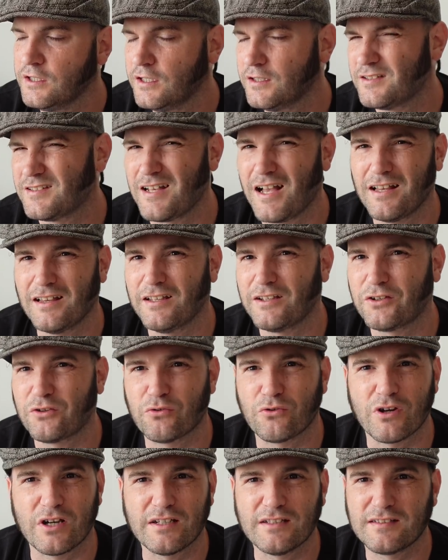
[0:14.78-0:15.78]
It's not like
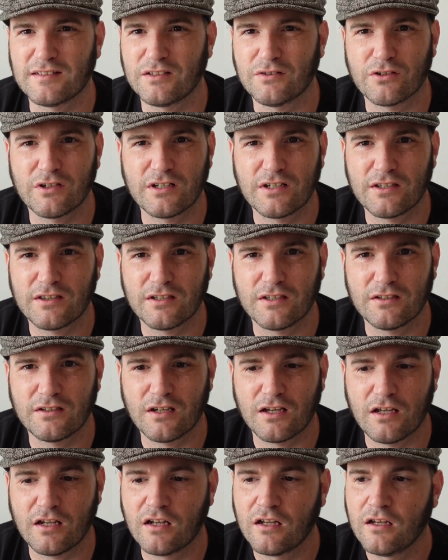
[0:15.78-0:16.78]
crazy or anything
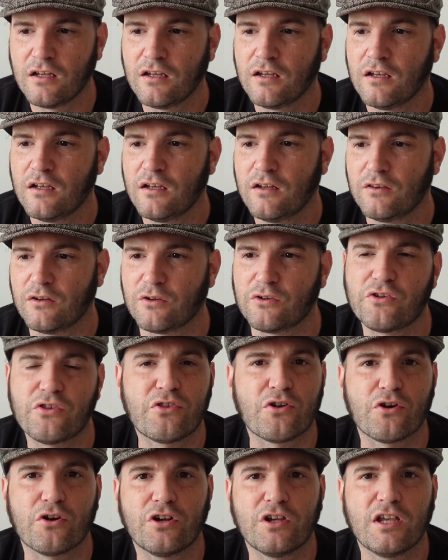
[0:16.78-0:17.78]
yet. There's
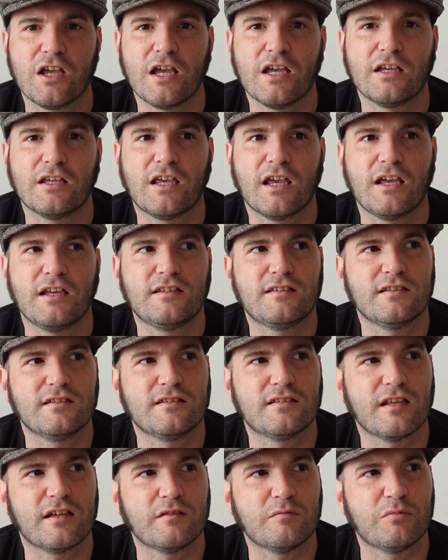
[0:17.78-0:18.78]
38
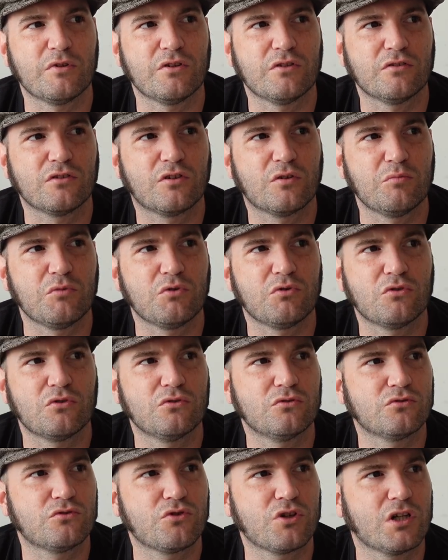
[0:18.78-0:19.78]
cases that have been
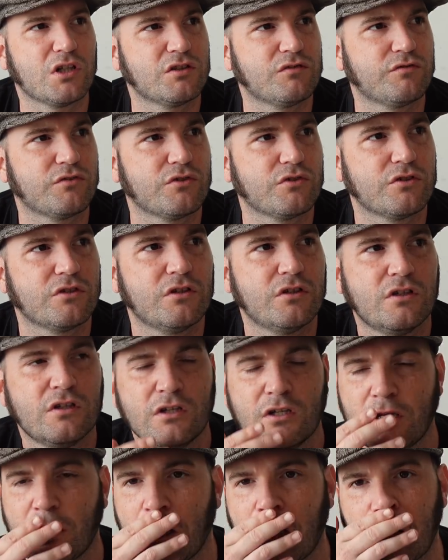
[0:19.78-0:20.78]
communal transferred,
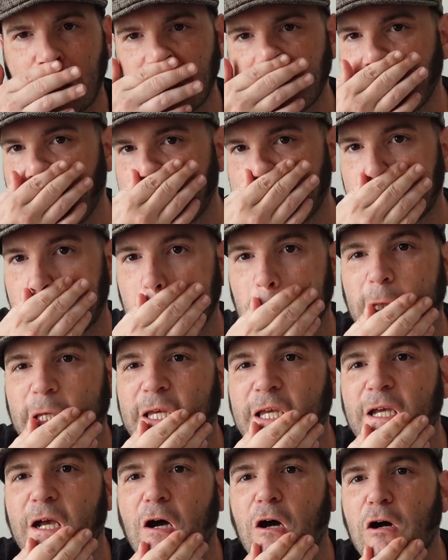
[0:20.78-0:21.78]

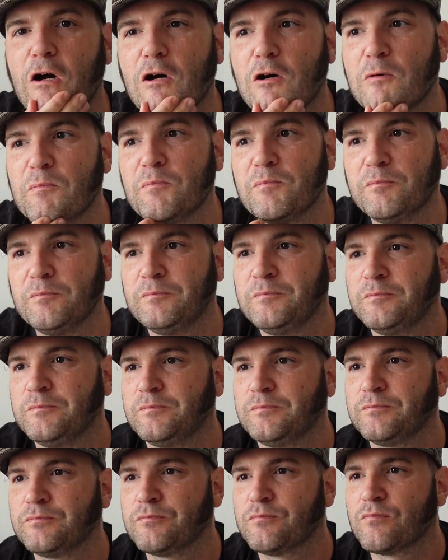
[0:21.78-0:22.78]
essentially,
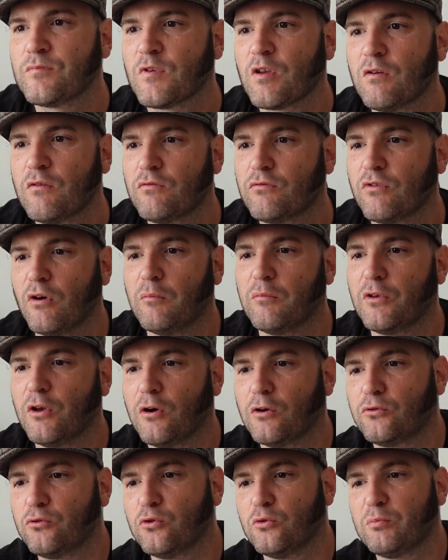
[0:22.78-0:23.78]
from
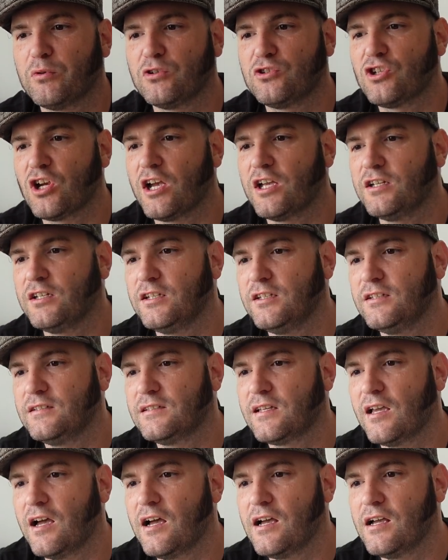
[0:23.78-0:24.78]
a group of Chinese
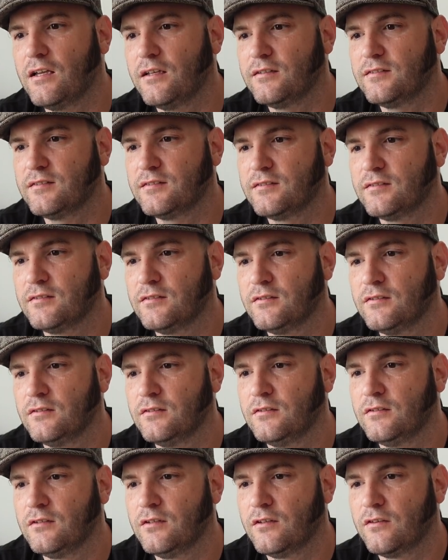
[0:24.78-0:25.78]
guys
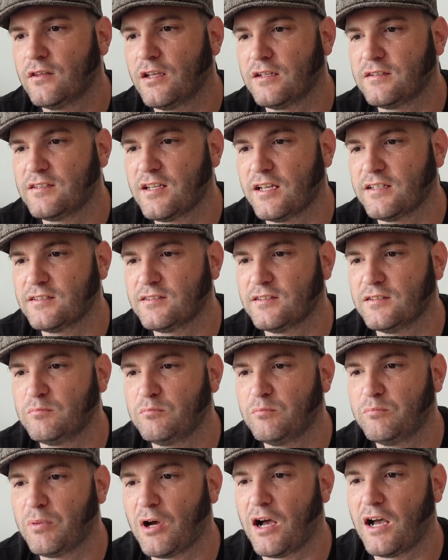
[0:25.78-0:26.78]
that
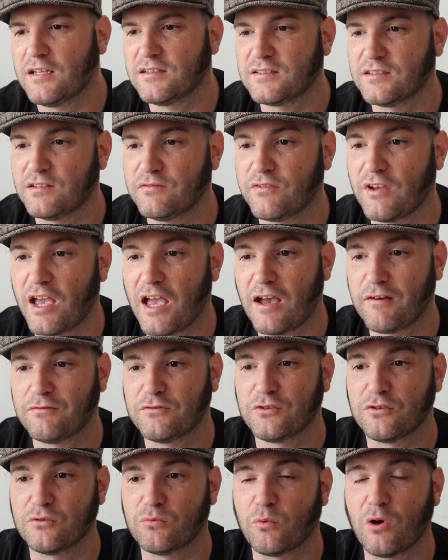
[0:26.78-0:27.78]
tested positive
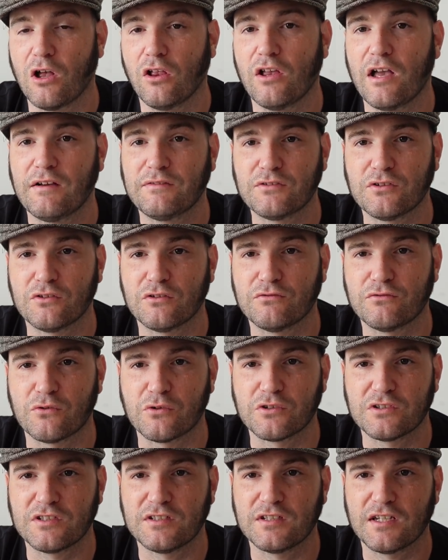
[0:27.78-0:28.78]
well after their
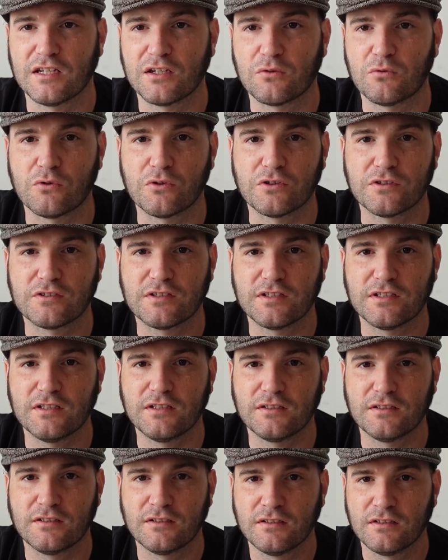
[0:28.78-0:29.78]
14-day
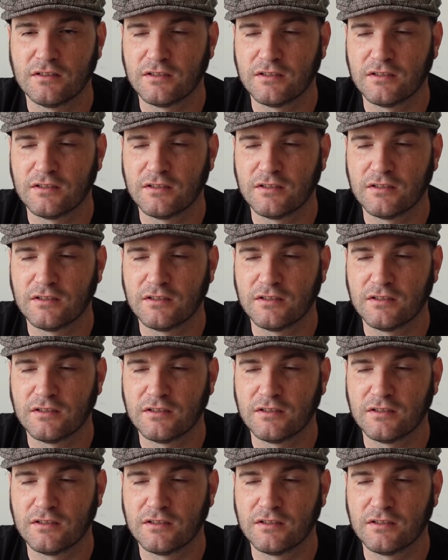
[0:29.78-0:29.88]
quarantine,